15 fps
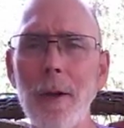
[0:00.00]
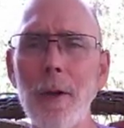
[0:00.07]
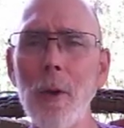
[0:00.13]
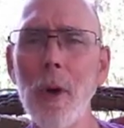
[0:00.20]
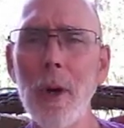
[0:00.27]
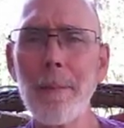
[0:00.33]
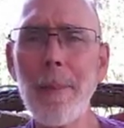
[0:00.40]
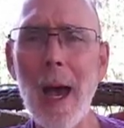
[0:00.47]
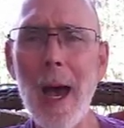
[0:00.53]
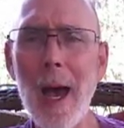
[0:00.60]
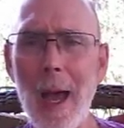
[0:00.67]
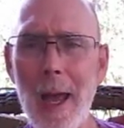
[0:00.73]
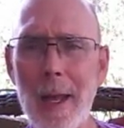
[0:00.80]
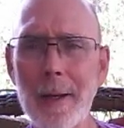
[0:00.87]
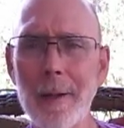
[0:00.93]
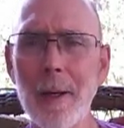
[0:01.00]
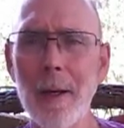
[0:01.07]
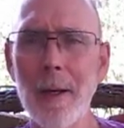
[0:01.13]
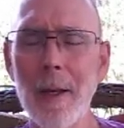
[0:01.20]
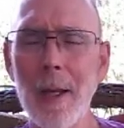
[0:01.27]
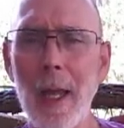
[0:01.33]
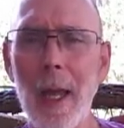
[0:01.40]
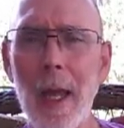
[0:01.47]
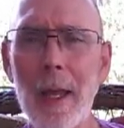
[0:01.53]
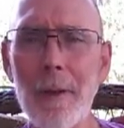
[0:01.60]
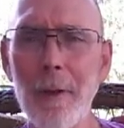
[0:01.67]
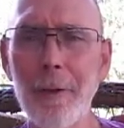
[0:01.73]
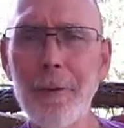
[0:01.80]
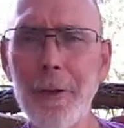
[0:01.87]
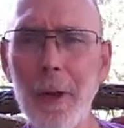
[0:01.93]
you abide
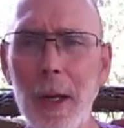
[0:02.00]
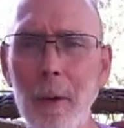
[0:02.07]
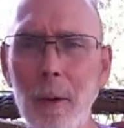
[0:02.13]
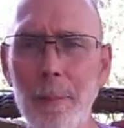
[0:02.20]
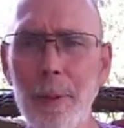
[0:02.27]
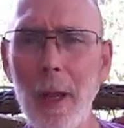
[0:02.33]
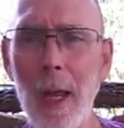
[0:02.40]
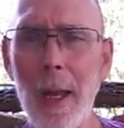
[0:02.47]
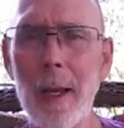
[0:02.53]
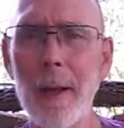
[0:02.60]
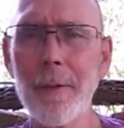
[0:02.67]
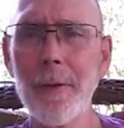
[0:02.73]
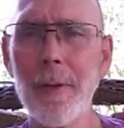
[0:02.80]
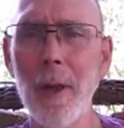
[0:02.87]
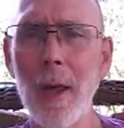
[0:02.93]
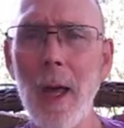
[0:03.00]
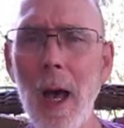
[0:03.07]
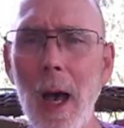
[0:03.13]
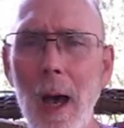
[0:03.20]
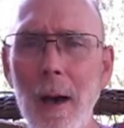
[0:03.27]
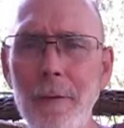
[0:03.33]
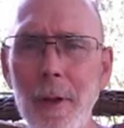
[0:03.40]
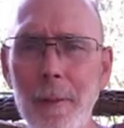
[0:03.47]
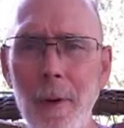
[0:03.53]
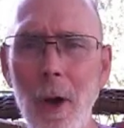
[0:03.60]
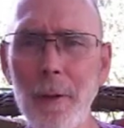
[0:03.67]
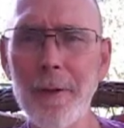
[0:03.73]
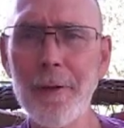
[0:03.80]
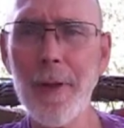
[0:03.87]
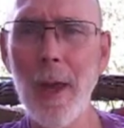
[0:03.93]
in the secret place of the
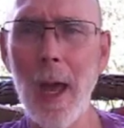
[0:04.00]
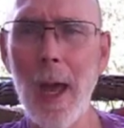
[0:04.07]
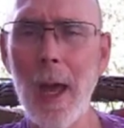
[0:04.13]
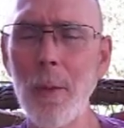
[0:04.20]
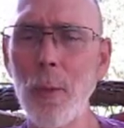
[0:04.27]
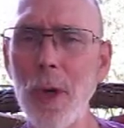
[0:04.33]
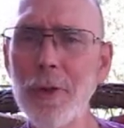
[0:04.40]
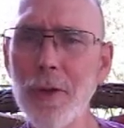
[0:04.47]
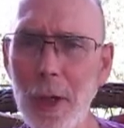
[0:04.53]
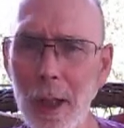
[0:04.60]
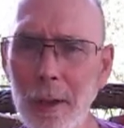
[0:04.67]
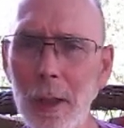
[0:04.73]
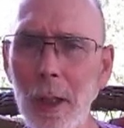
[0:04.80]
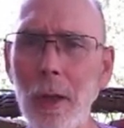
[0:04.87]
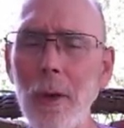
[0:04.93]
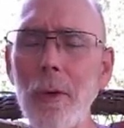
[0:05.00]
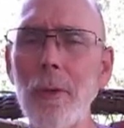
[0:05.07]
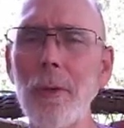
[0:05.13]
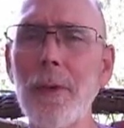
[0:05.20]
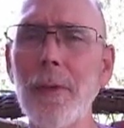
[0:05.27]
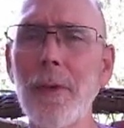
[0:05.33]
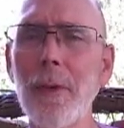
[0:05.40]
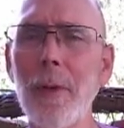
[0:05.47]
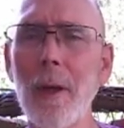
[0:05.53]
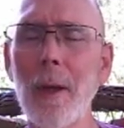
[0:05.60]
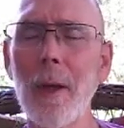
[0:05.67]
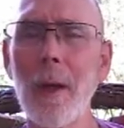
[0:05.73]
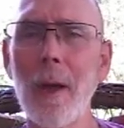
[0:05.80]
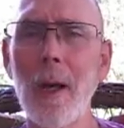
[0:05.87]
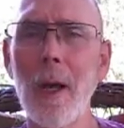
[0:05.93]
Most High, which includes
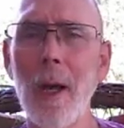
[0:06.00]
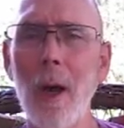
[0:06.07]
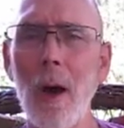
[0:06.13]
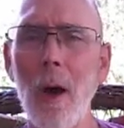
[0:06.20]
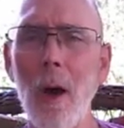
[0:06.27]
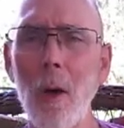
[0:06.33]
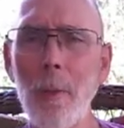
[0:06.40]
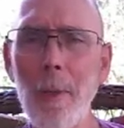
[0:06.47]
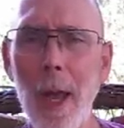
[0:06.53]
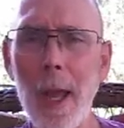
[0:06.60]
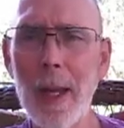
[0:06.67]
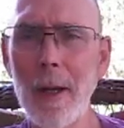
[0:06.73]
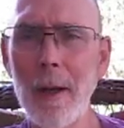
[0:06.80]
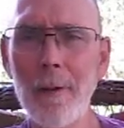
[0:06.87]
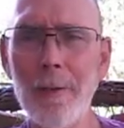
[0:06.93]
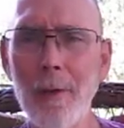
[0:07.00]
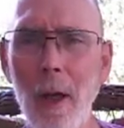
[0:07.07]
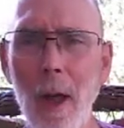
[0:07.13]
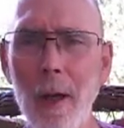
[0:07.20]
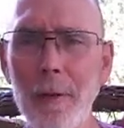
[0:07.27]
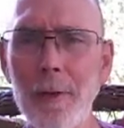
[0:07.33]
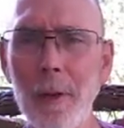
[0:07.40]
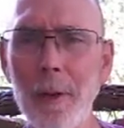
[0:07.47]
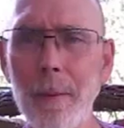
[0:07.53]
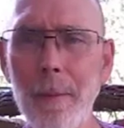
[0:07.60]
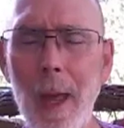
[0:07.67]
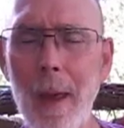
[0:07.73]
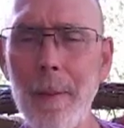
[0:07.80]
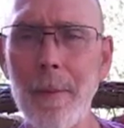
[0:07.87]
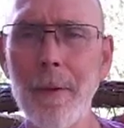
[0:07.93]
obeying His laws and
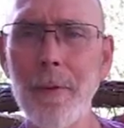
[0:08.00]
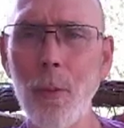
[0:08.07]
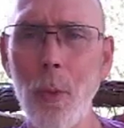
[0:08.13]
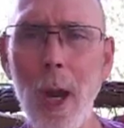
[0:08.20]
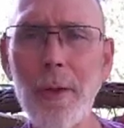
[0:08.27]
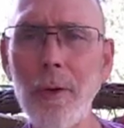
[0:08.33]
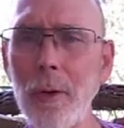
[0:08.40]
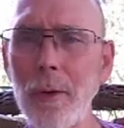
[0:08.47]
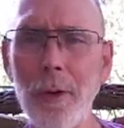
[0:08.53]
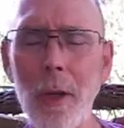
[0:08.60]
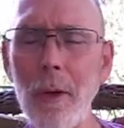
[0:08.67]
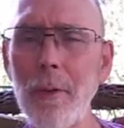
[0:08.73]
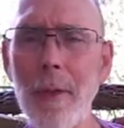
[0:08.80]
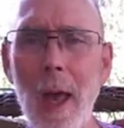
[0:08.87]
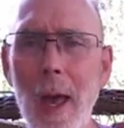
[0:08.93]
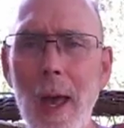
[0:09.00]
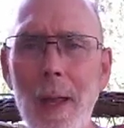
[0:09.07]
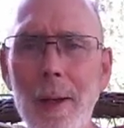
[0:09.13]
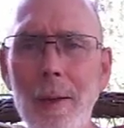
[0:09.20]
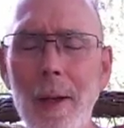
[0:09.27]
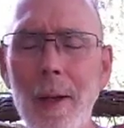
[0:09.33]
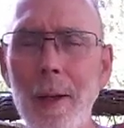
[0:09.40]
commandments. When you do that,